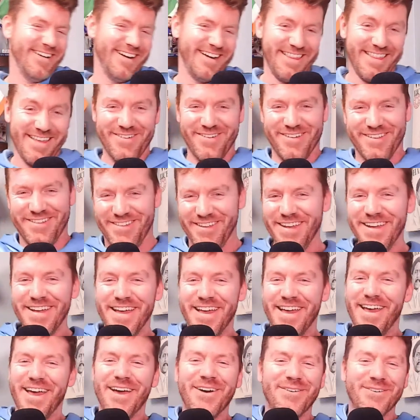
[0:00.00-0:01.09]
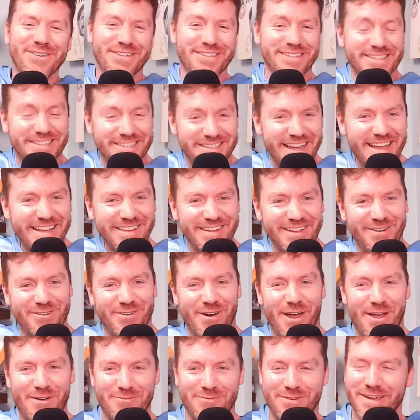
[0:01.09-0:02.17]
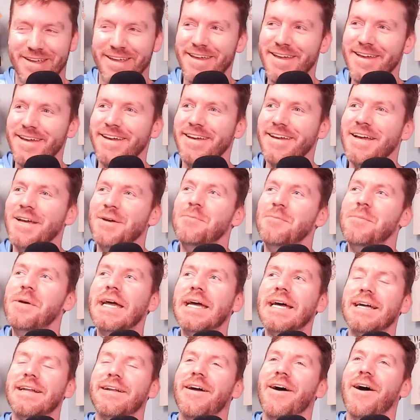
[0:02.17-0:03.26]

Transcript: that was insanely graphic. Man,